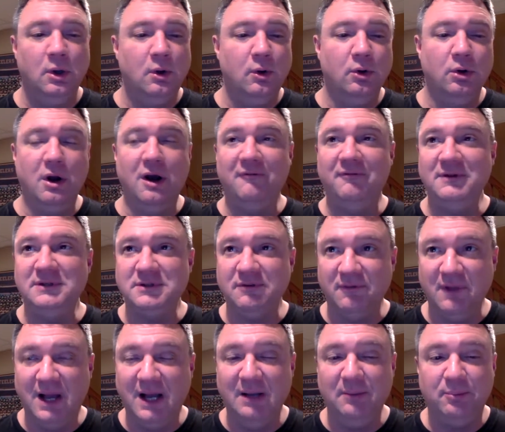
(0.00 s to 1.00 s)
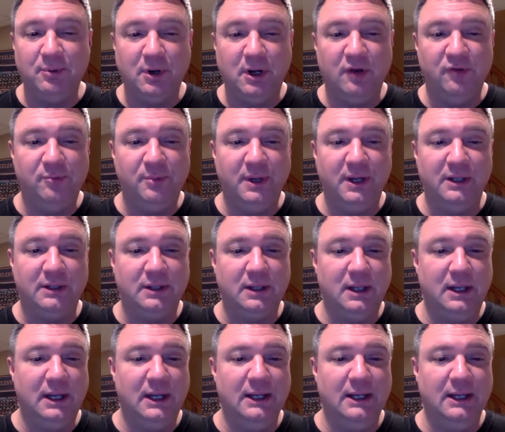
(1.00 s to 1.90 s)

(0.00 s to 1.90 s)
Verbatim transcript: or offensive line prospect.